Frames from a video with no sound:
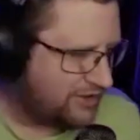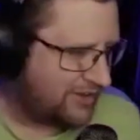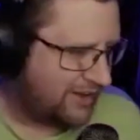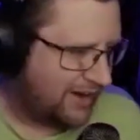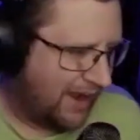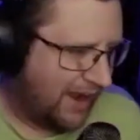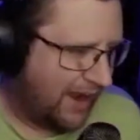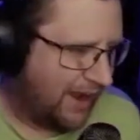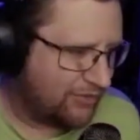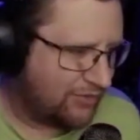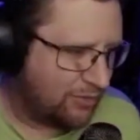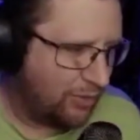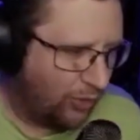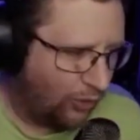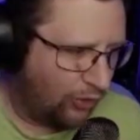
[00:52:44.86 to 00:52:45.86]
She said, I have
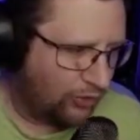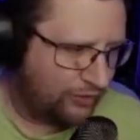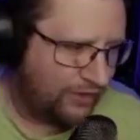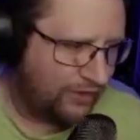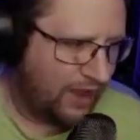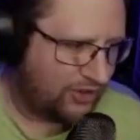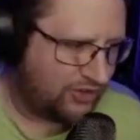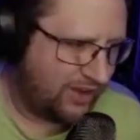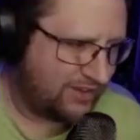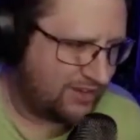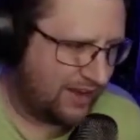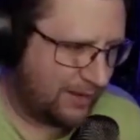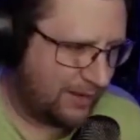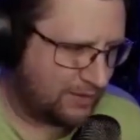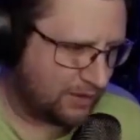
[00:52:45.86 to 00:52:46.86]
some old VHS
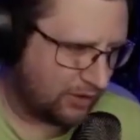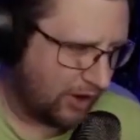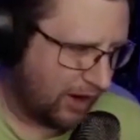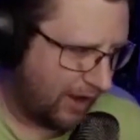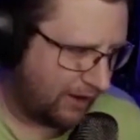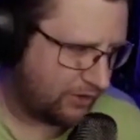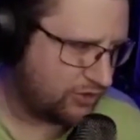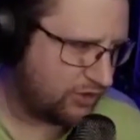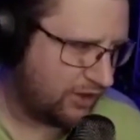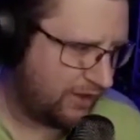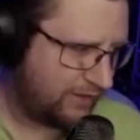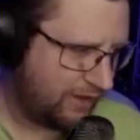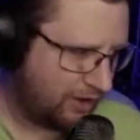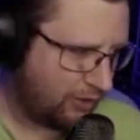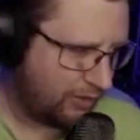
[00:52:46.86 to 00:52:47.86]
tapes in the garage
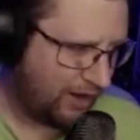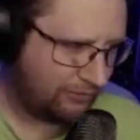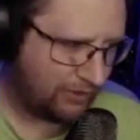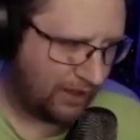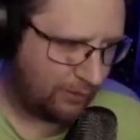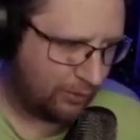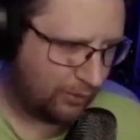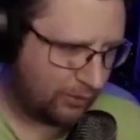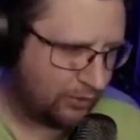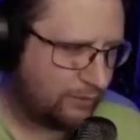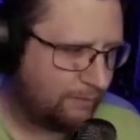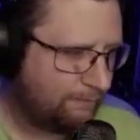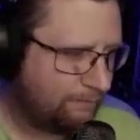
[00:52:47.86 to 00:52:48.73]
and they don't have labels.